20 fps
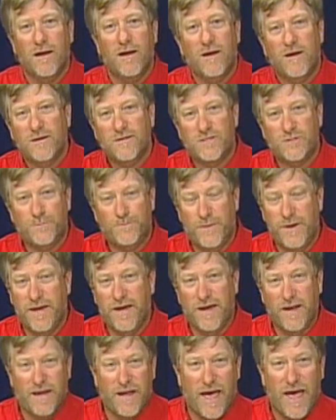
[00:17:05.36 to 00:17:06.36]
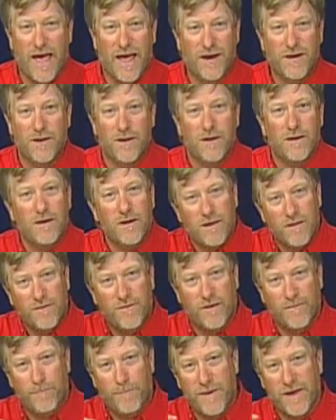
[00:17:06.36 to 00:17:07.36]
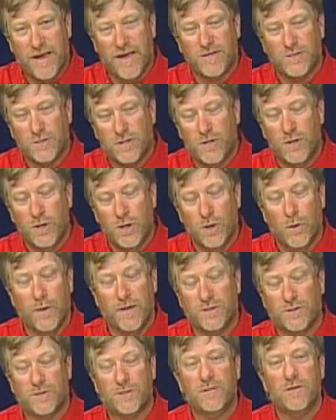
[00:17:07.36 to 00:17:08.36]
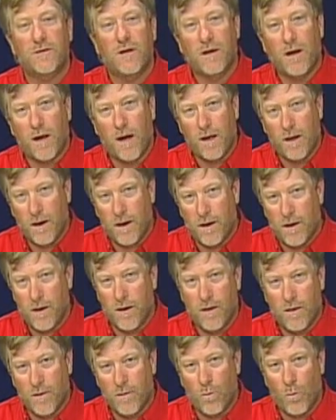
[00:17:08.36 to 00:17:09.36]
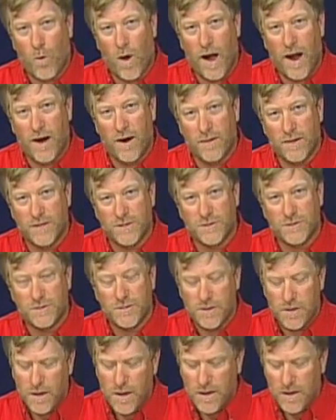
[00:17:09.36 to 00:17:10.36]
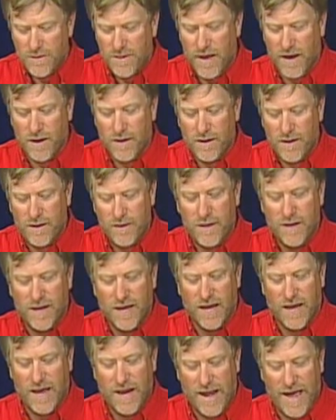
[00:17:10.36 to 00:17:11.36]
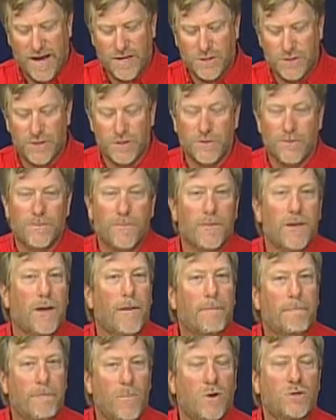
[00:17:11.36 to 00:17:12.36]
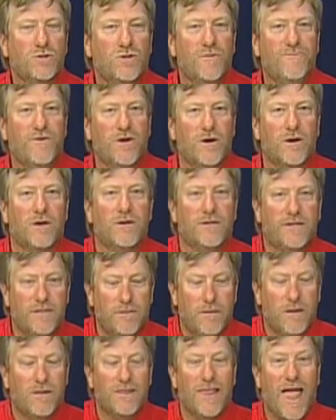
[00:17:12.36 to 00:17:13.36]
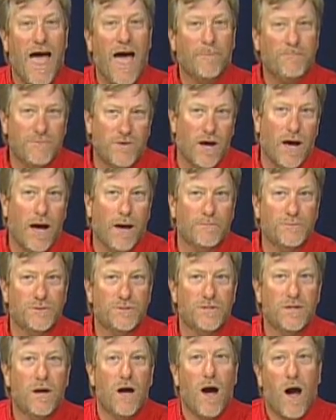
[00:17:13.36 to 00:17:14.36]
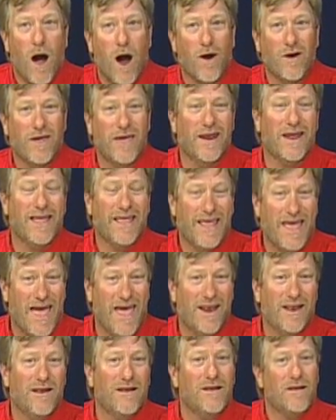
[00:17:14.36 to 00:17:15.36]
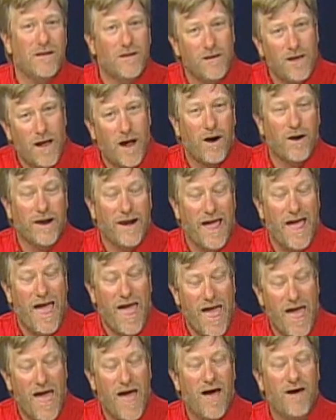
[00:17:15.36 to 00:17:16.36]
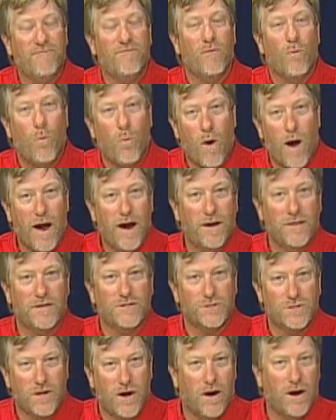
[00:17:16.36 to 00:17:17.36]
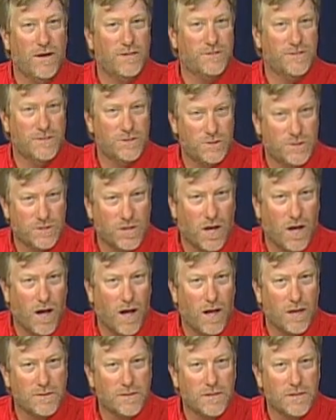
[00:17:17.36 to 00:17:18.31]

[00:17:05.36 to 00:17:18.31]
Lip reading: speed and the biggest, newest wireless that you can connect to. Most of your laptops are going to have wireless cards installed.